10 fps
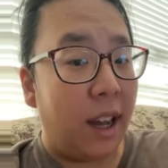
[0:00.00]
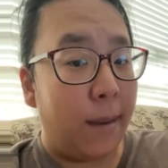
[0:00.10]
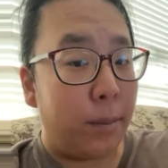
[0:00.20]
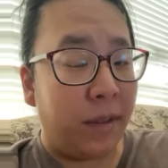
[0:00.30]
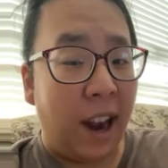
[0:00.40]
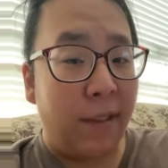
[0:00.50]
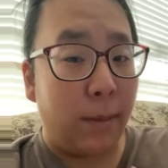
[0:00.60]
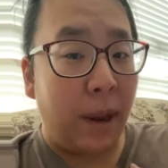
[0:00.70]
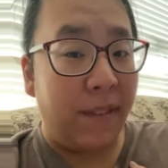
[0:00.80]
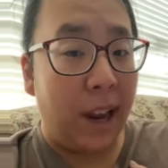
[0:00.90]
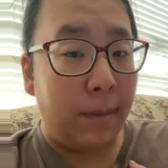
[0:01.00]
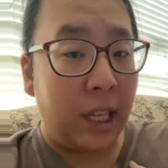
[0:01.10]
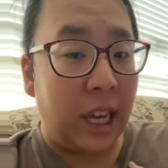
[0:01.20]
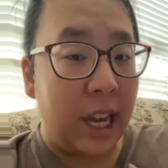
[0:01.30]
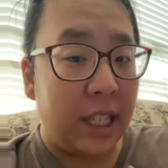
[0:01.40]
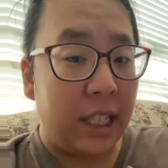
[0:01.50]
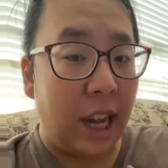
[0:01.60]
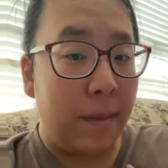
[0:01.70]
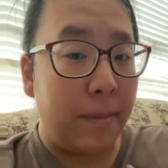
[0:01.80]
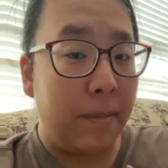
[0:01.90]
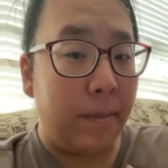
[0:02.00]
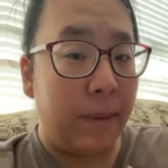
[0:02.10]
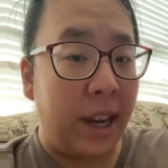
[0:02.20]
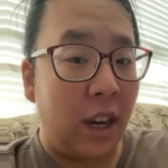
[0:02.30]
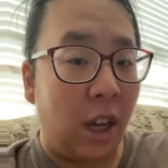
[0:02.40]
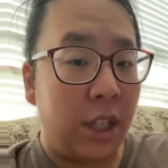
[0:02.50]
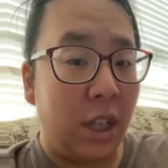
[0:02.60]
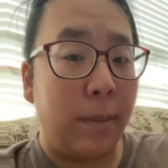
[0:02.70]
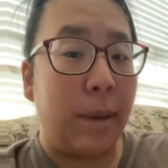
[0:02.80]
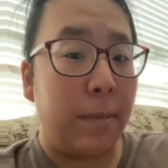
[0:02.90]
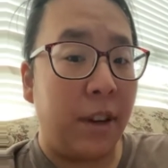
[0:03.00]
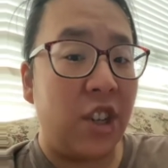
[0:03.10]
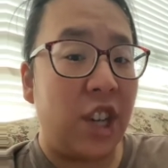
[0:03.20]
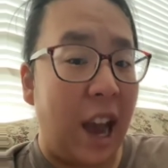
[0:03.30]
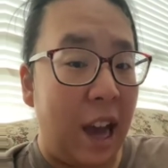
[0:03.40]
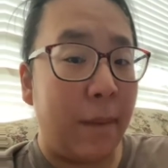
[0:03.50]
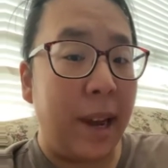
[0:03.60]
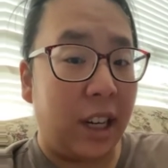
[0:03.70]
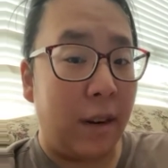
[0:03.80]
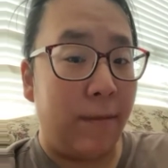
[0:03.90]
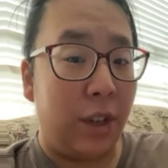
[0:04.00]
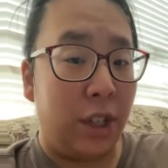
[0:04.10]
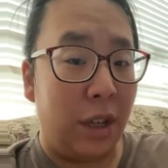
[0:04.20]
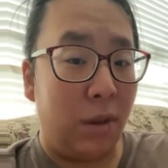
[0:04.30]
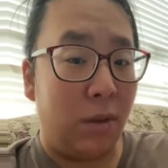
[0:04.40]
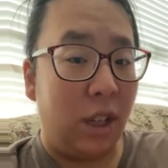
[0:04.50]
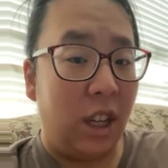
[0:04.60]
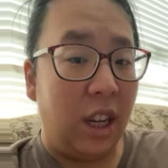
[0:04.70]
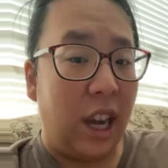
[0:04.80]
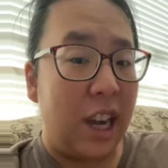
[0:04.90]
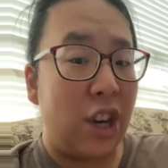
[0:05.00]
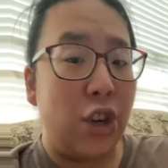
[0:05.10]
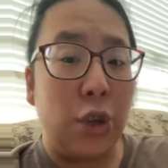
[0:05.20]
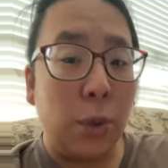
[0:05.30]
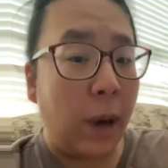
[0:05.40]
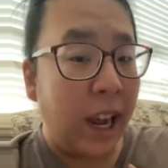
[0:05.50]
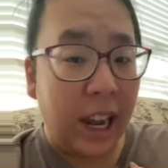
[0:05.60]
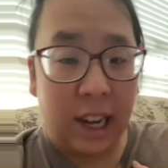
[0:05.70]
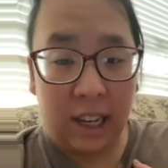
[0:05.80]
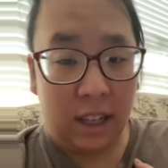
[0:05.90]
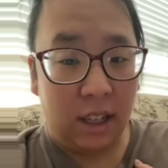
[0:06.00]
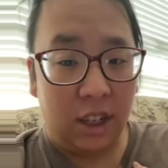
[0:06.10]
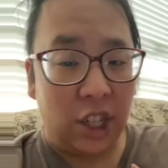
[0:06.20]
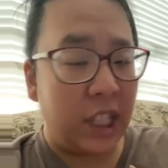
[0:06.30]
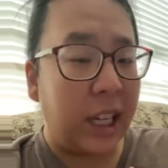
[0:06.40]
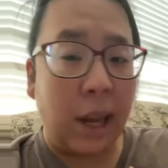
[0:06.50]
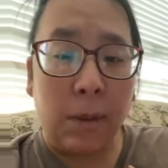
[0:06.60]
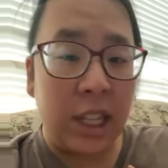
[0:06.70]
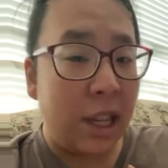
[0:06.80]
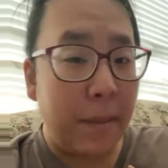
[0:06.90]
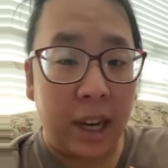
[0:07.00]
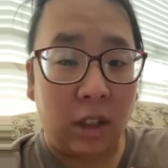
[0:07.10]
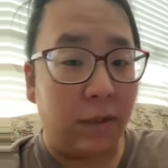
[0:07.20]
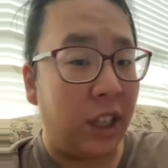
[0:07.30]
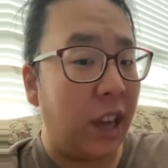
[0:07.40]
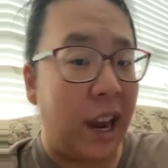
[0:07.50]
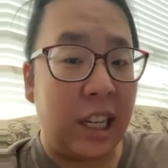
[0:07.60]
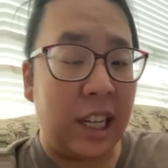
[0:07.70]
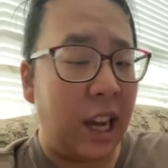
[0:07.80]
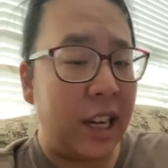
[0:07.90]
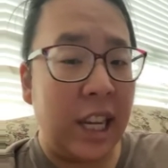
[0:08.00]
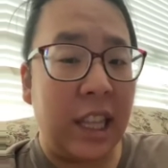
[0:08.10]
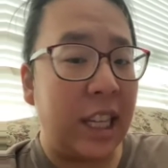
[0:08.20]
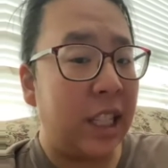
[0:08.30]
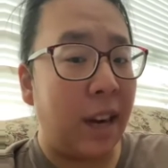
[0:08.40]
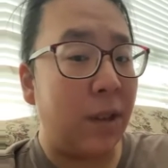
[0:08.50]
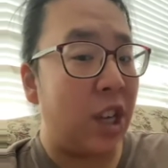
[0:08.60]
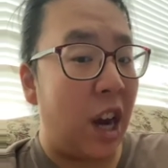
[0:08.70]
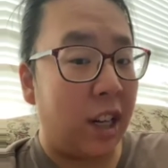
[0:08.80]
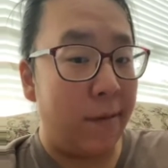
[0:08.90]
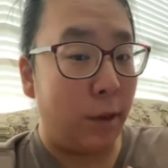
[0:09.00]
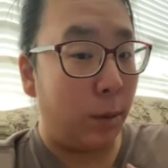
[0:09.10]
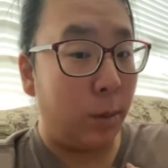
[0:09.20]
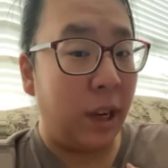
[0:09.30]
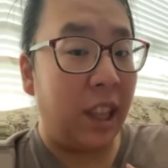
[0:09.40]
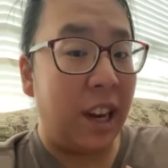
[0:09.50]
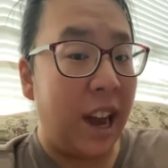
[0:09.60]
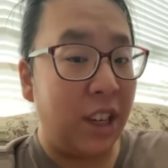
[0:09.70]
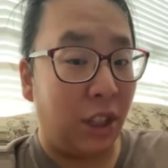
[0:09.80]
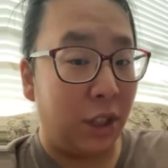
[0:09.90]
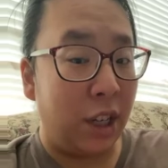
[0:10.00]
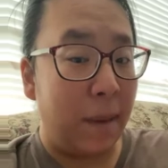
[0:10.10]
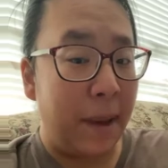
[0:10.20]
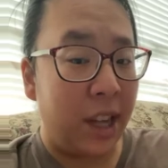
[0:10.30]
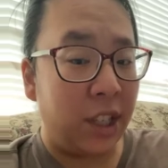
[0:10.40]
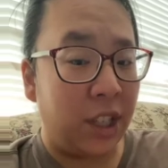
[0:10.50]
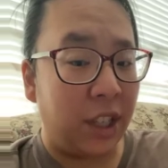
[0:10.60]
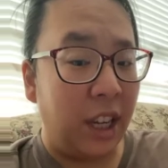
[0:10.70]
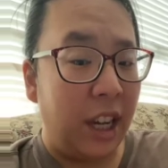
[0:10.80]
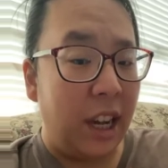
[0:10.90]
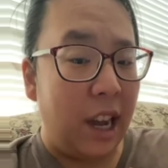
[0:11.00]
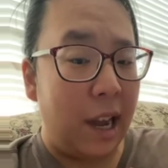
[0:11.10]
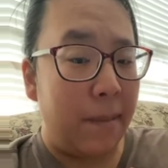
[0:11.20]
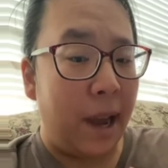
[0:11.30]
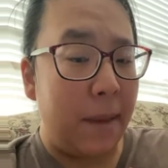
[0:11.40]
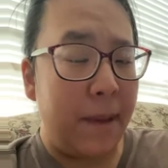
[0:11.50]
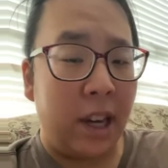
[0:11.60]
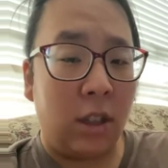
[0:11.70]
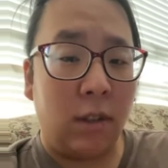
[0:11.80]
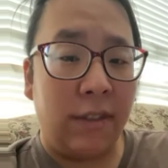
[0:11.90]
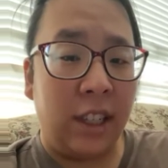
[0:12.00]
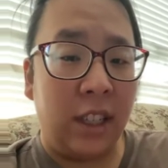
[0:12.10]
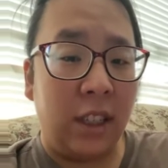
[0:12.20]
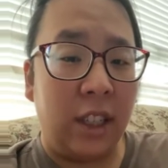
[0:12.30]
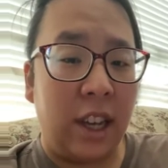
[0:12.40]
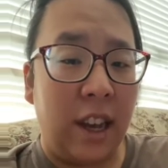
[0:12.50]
provide for my family, yes, but also to be pushed out of my comfort zone in a new way. Just like I was in the medical field, I did things that I was not comfortable with and had to learn and master in my medical field